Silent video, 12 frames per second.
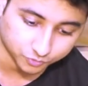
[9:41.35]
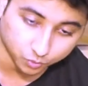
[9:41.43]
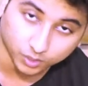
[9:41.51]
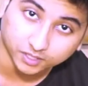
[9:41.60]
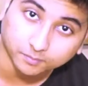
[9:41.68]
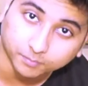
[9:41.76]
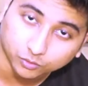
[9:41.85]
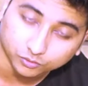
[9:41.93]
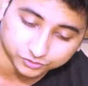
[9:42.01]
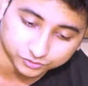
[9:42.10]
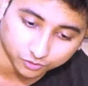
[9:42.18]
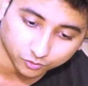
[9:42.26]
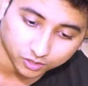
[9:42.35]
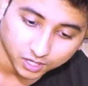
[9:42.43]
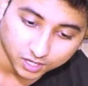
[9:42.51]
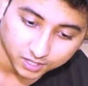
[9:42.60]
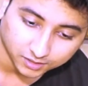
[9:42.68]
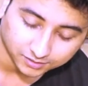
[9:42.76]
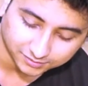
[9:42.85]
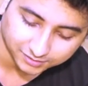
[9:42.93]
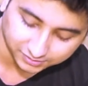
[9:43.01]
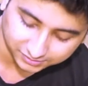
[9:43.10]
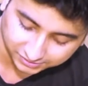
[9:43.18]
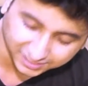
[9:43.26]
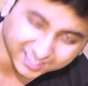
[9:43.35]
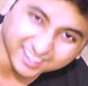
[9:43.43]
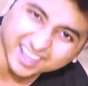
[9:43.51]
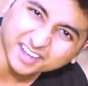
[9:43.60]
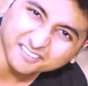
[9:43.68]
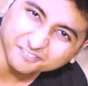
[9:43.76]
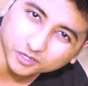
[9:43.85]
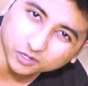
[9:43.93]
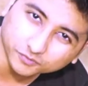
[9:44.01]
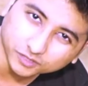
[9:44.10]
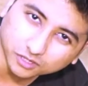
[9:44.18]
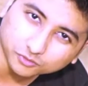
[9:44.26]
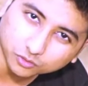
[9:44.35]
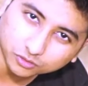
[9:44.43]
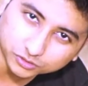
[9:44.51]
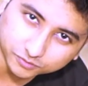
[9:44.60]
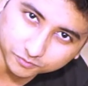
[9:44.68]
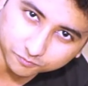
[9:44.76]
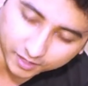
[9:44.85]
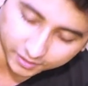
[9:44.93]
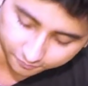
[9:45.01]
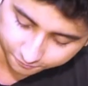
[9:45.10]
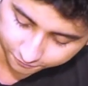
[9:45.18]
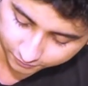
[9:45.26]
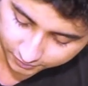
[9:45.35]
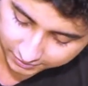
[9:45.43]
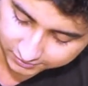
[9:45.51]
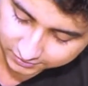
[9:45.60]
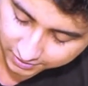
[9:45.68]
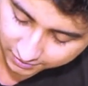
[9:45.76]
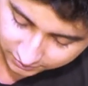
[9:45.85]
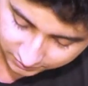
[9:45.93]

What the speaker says: rowing a boat, so the stick kind of feel of the controllers of the Vive headset